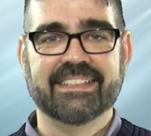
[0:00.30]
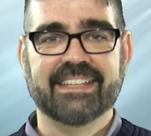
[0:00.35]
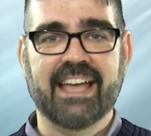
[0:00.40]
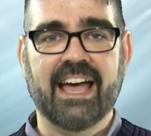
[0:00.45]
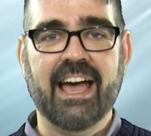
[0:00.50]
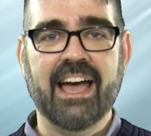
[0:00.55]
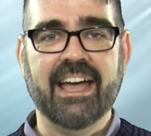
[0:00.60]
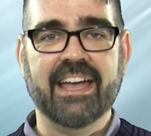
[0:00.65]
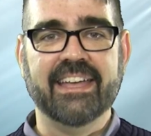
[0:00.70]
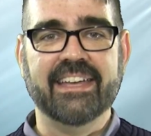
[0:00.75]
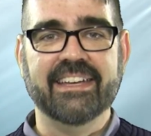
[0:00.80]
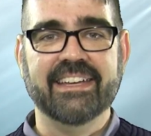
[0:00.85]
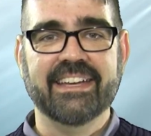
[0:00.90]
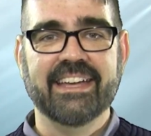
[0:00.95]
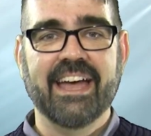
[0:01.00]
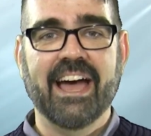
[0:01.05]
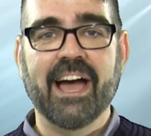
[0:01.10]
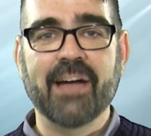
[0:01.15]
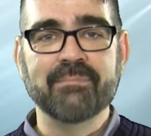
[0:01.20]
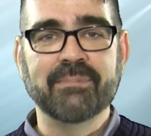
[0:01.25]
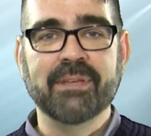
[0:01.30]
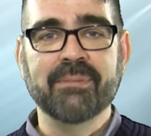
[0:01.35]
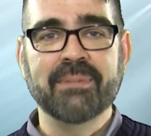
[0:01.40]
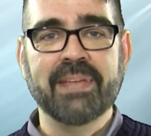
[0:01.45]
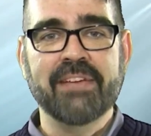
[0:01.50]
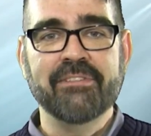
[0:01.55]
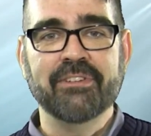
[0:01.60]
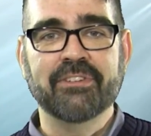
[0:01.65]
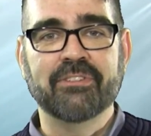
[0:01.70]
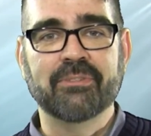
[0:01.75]
Hi, I'm Tim
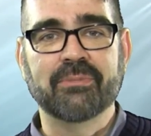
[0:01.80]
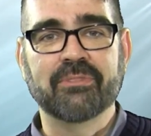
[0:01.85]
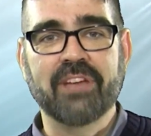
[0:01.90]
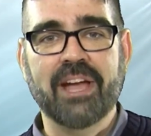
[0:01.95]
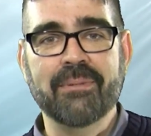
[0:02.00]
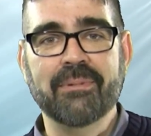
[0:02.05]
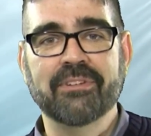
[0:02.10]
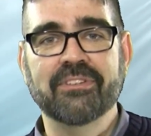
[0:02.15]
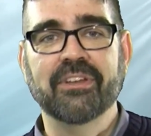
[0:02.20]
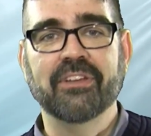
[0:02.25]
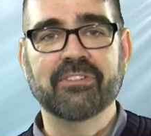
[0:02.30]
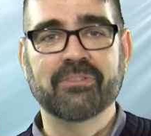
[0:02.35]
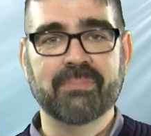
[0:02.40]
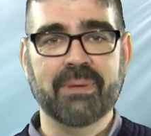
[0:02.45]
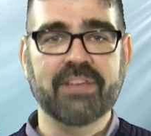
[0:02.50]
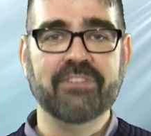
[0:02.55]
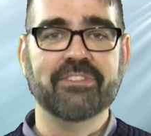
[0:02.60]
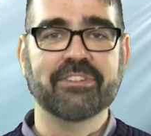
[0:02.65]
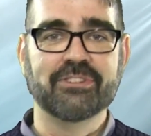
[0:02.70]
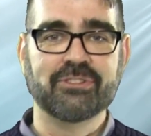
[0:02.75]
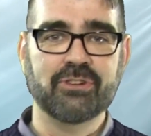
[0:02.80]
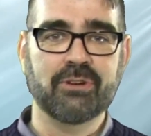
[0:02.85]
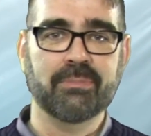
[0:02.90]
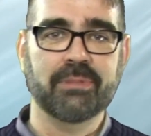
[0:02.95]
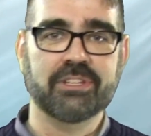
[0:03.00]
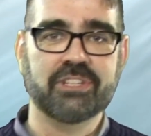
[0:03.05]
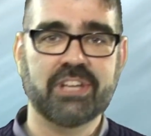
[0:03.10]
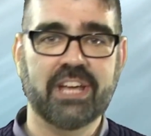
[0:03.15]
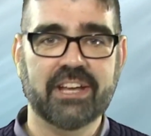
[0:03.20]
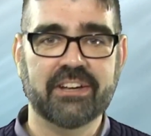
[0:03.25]
Davis from Cybersalt's Basic
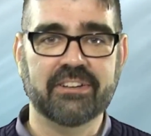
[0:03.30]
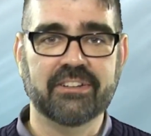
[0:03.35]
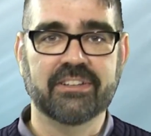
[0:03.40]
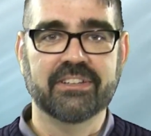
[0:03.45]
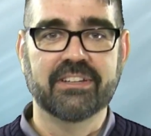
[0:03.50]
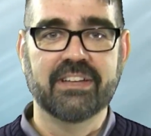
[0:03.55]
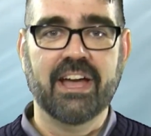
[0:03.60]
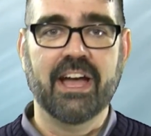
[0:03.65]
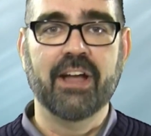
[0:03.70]
Joomla channel.